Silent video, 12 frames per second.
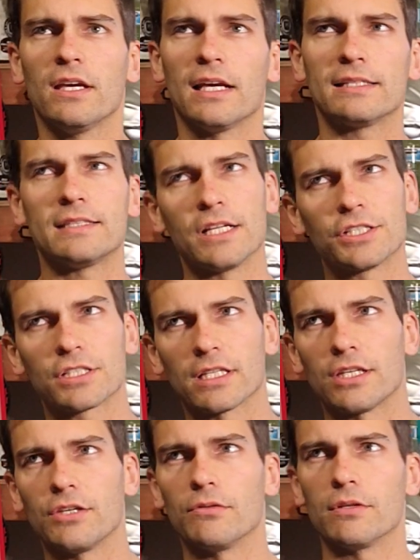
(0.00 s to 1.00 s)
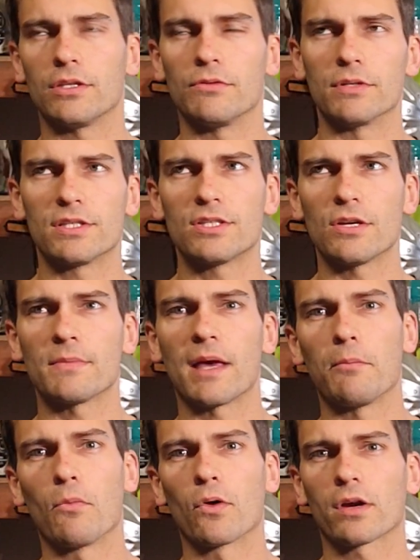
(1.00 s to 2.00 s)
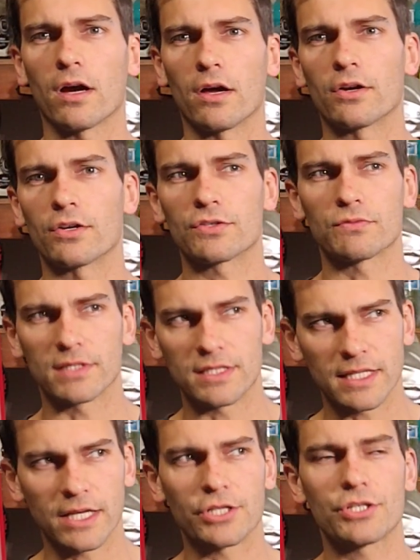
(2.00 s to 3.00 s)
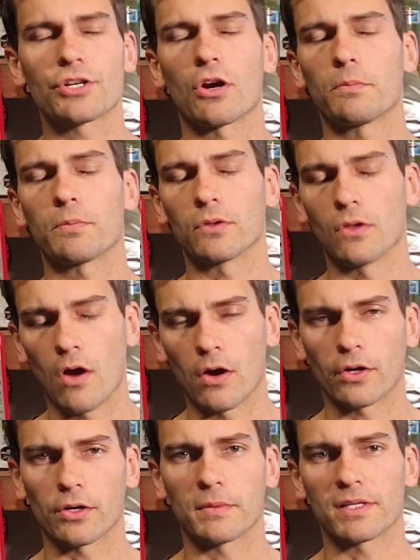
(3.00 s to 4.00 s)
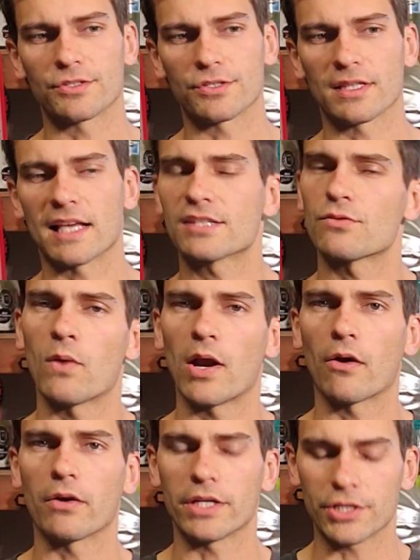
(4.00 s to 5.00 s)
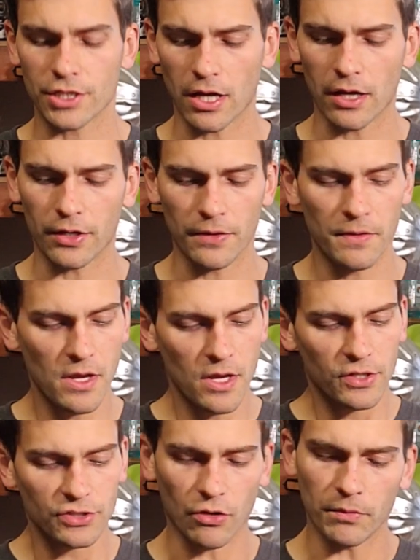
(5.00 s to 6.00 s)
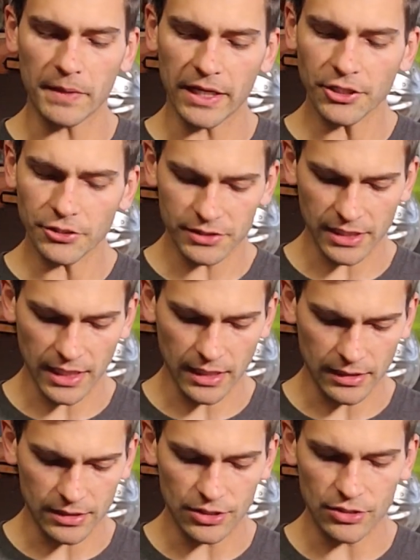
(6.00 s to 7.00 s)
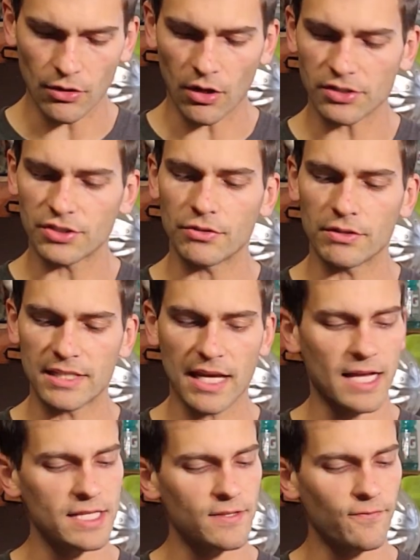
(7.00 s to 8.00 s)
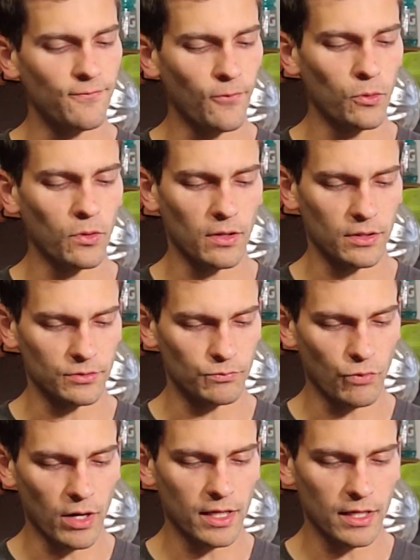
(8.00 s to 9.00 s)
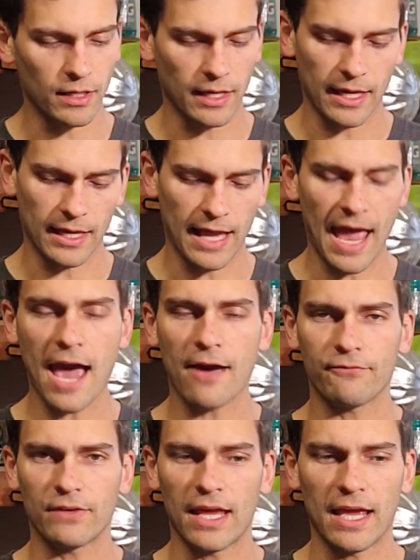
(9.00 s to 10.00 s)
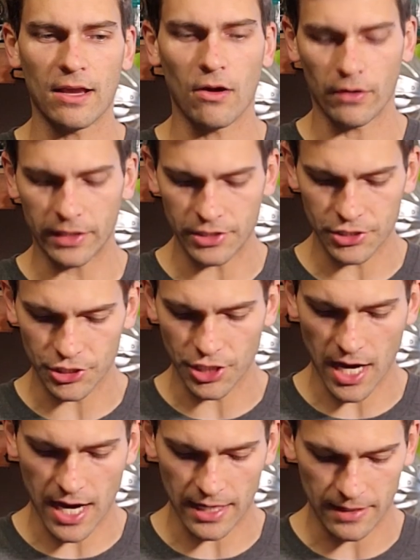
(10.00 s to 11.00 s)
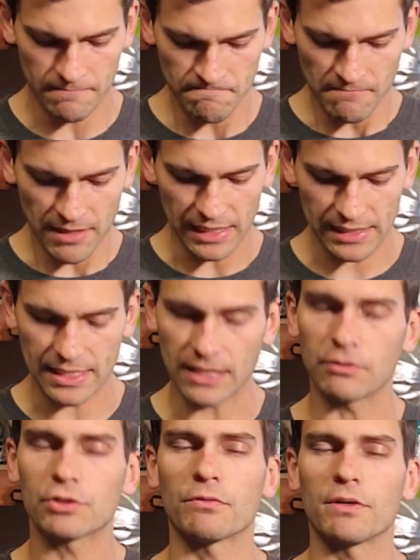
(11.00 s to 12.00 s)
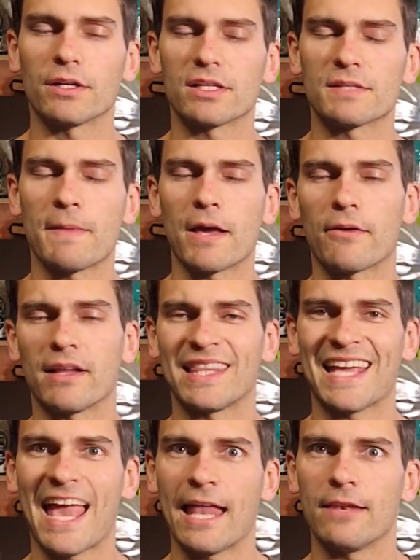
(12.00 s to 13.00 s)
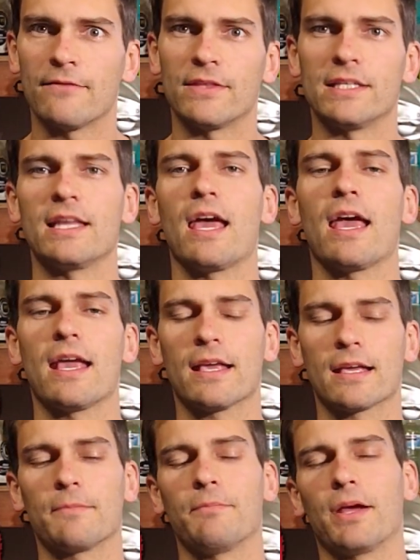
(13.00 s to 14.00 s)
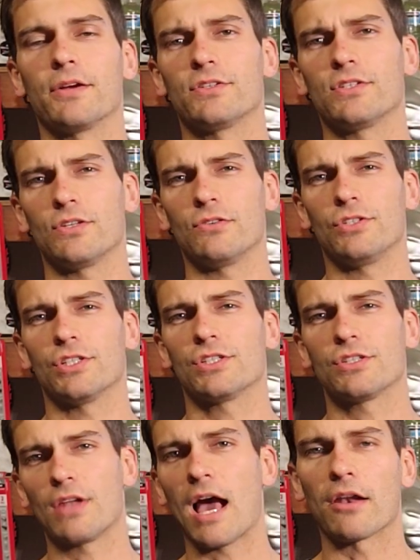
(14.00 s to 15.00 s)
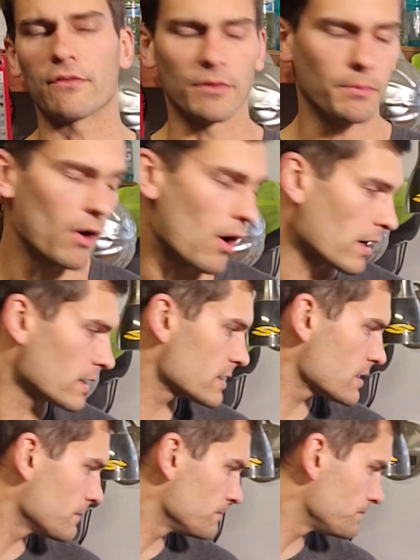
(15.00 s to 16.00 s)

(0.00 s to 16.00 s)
essentially you would assume that more cutters would stay sharper longer because there's less wear on each cutter. So it'd be interesting to also do a test running a half day on each chain and seeing which one does better at the end of the day compared to just out of the box.